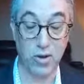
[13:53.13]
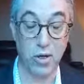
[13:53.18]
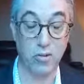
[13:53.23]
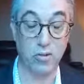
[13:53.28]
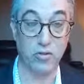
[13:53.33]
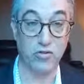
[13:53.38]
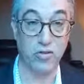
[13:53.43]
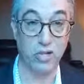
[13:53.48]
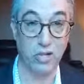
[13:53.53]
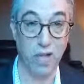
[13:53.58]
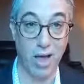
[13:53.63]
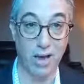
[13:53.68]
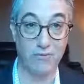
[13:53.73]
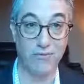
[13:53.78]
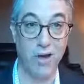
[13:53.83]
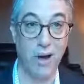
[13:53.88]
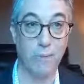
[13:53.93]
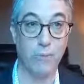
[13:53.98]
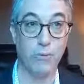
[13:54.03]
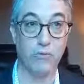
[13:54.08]
there's a lot
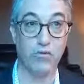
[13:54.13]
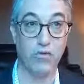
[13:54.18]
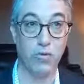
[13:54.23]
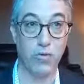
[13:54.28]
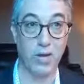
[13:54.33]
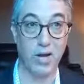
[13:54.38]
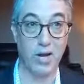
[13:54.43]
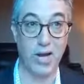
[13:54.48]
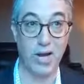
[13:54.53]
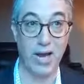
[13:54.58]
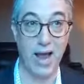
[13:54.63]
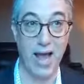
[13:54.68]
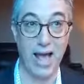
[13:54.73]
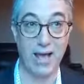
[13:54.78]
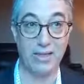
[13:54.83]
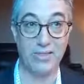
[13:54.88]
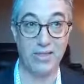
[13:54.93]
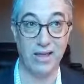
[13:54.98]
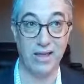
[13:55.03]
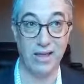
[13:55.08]
of opportunity
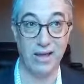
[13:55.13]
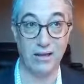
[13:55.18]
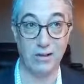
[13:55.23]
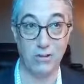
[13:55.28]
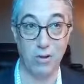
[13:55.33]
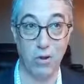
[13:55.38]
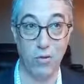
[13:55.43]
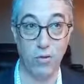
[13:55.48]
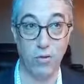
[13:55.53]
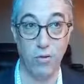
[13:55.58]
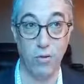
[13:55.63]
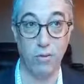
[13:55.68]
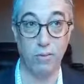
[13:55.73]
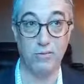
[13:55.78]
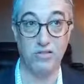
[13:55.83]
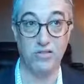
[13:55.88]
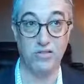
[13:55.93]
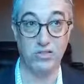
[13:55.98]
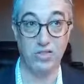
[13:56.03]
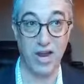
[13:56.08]
at the local,
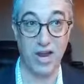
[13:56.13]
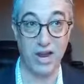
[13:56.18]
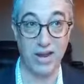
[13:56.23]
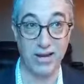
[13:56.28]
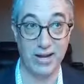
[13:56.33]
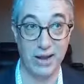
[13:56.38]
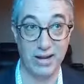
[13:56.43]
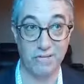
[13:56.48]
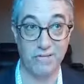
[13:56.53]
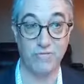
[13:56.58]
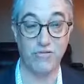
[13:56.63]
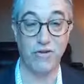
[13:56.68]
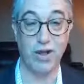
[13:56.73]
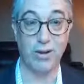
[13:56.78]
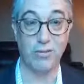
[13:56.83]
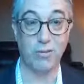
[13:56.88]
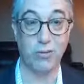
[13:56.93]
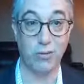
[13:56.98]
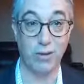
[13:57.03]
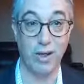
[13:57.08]
state, and
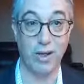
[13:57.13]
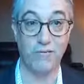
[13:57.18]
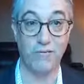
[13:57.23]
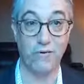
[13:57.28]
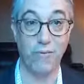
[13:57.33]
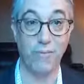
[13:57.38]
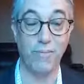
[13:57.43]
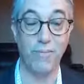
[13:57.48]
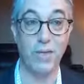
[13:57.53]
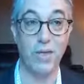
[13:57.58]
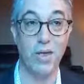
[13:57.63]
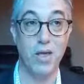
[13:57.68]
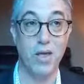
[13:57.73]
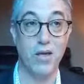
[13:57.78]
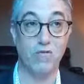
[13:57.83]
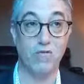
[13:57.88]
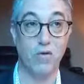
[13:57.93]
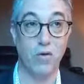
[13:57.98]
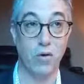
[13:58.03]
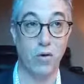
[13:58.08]
federal level
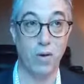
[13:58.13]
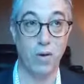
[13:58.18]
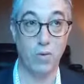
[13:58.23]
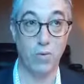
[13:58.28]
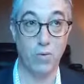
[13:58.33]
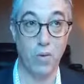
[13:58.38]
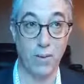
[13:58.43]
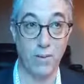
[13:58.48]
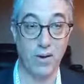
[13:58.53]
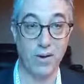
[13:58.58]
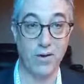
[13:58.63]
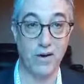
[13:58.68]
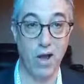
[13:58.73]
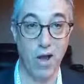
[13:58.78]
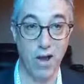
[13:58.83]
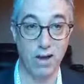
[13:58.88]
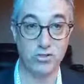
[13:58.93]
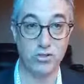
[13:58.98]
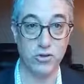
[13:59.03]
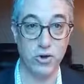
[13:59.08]
for women
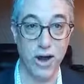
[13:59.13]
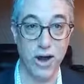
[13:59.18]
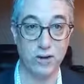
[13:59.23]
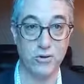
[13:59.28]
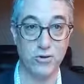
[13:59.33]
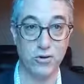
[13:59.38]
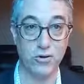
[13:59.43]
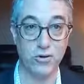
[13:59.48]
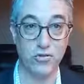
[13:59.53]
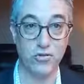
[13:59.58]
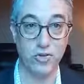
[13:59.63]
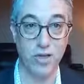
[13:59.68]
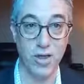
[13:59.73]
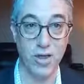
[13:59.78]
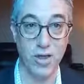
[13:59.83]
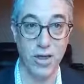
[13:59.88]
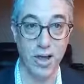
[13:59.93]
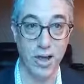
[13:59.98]
contractors.